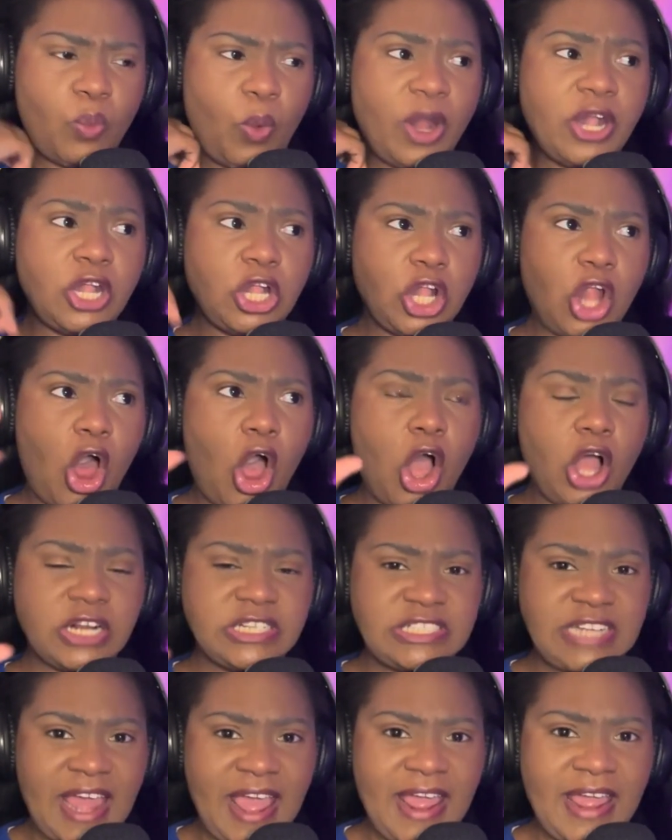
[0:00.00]
One
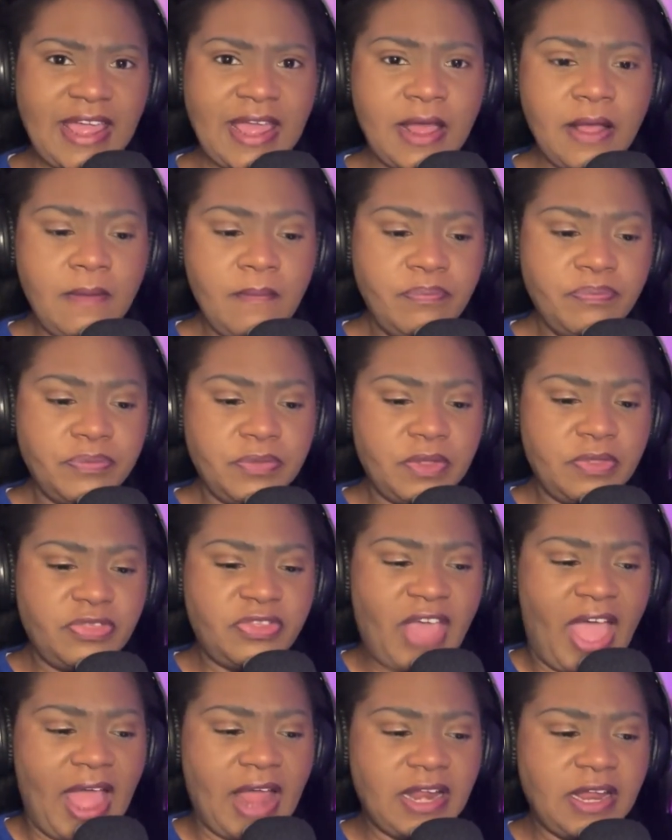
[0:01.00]
long take
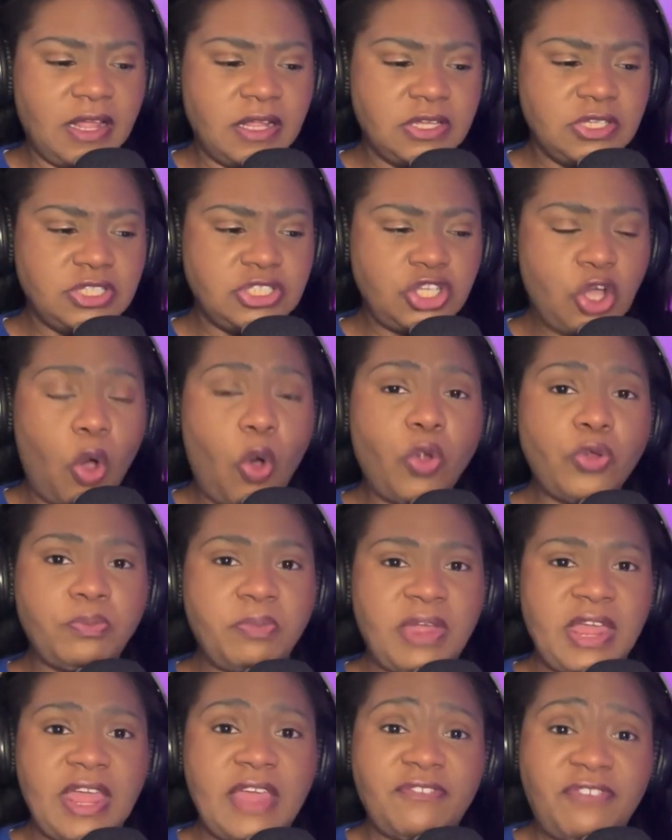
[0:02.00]
that
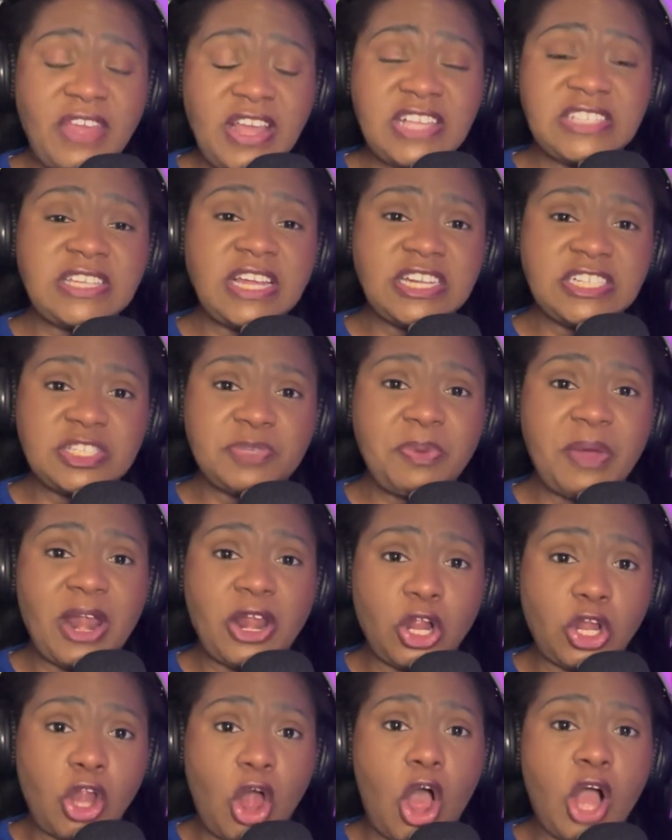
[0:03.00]
told me if he's going to
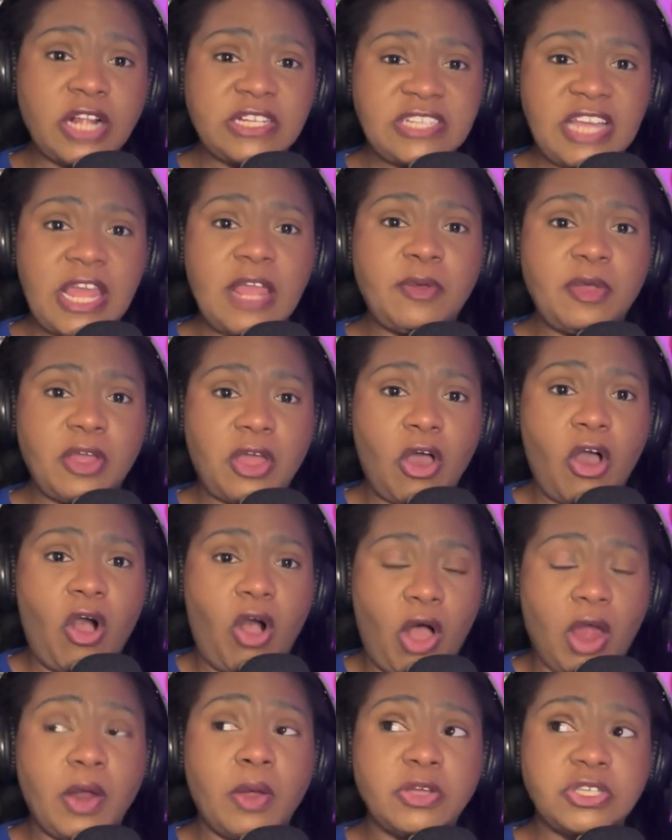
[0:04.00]
spend a long take
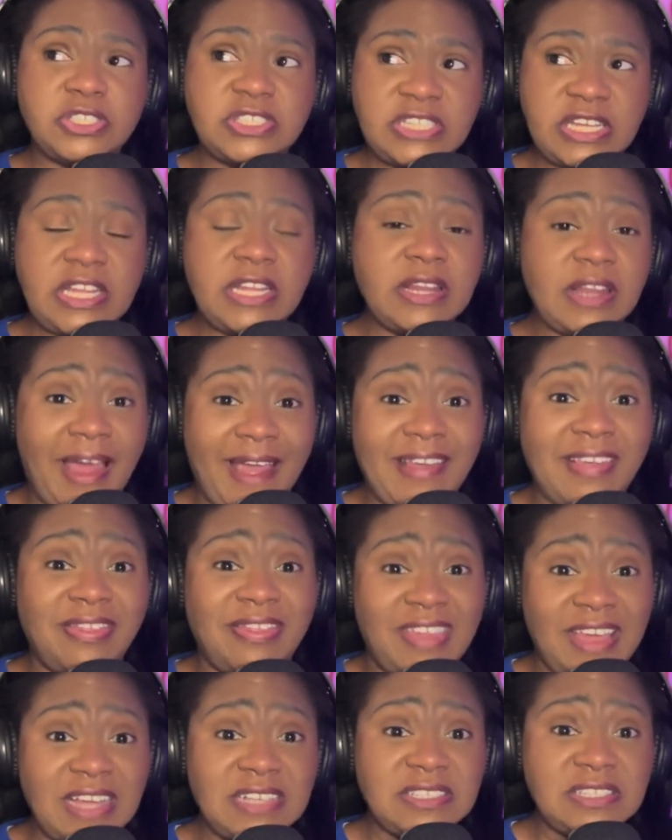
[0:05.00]
on a scene
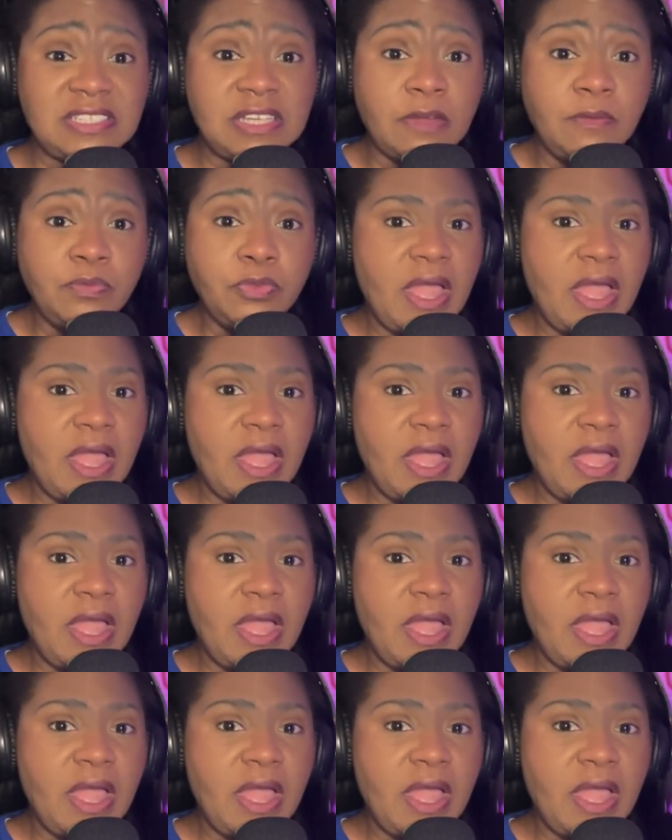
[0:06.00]
like this,